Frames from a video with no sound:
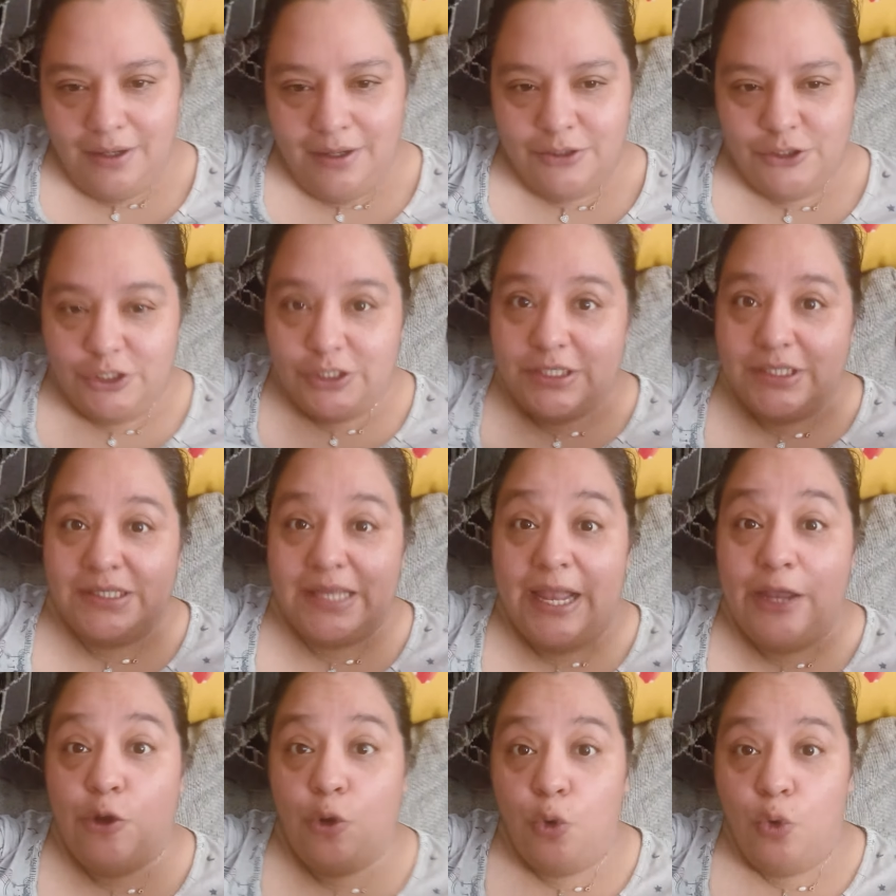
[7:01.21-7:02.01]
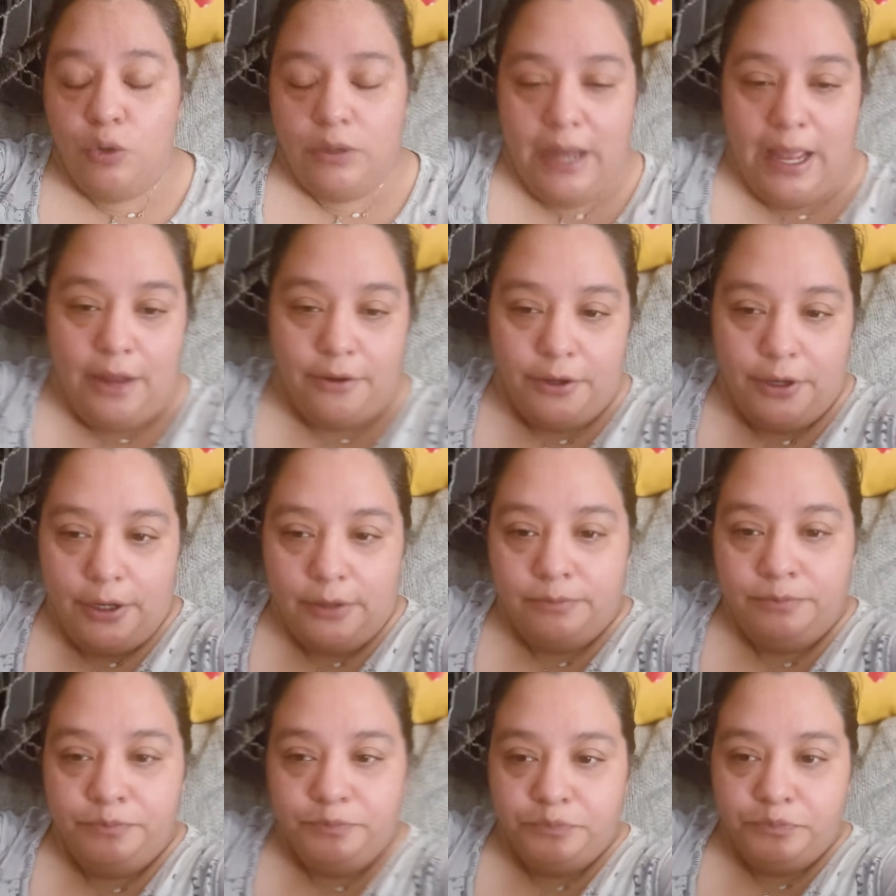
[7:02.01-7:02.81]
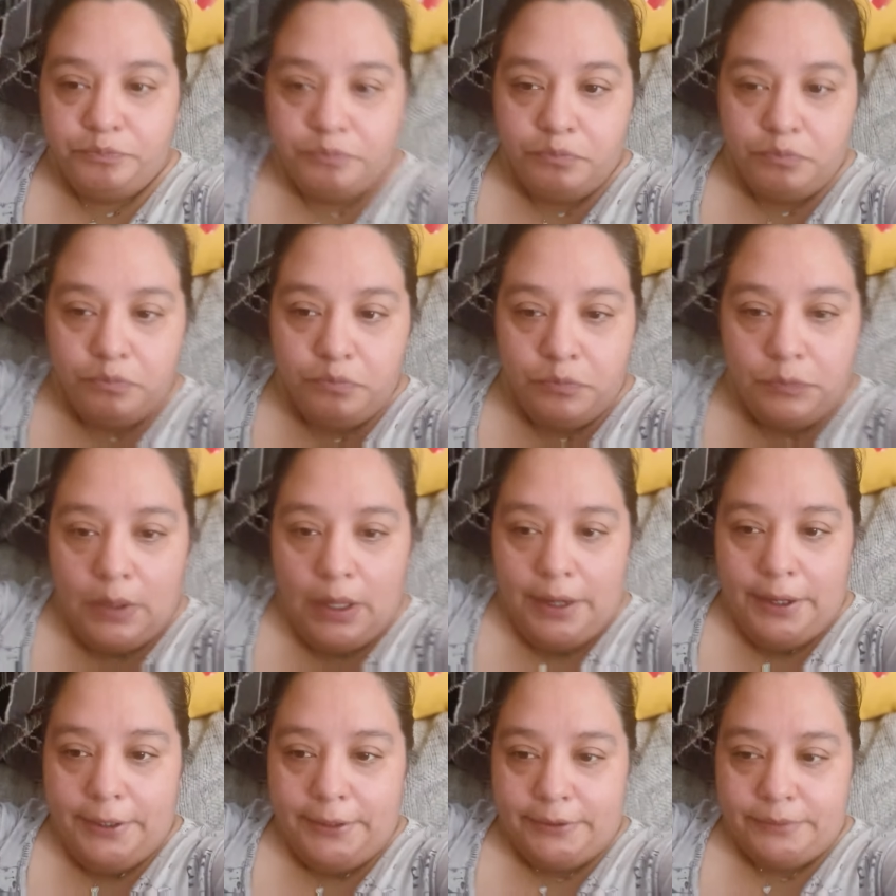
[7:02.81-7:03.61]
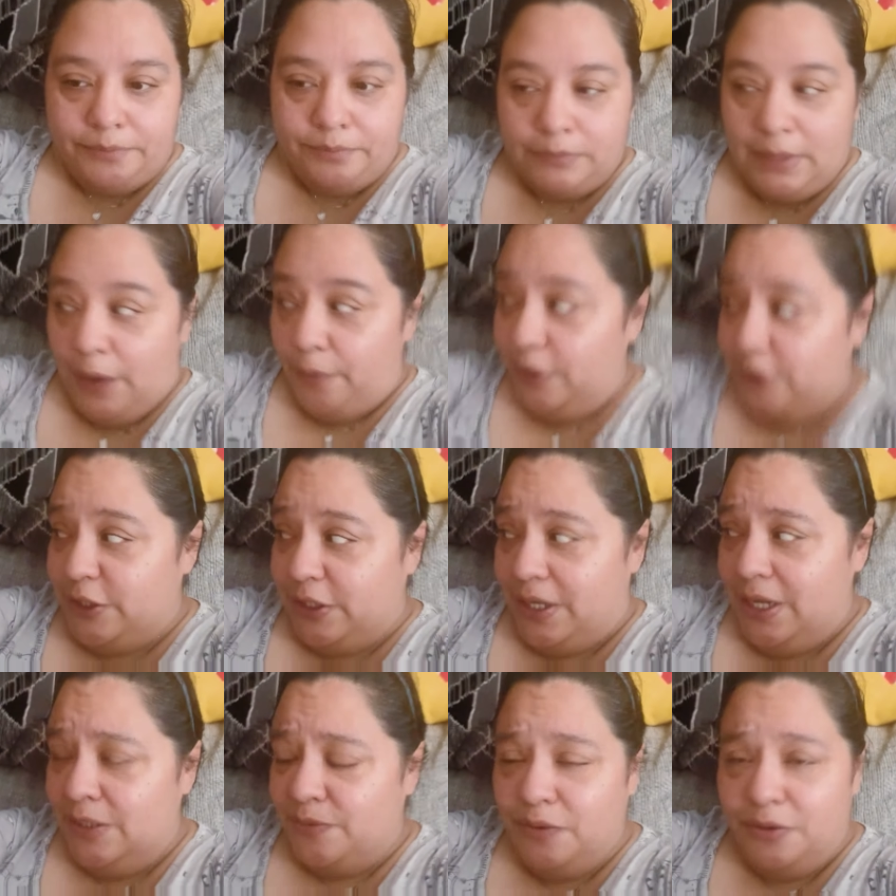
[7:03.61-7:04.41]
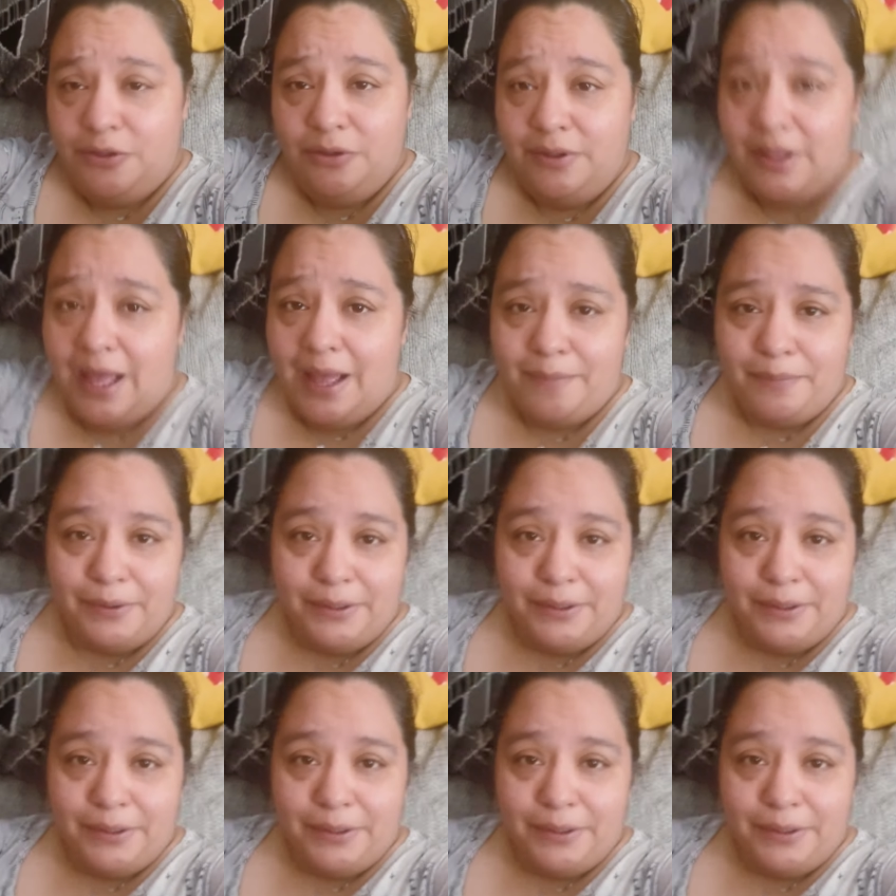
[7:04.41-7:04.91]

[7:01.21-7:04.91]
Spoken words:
Just to stay cool down, you know? I wish the kids would do that,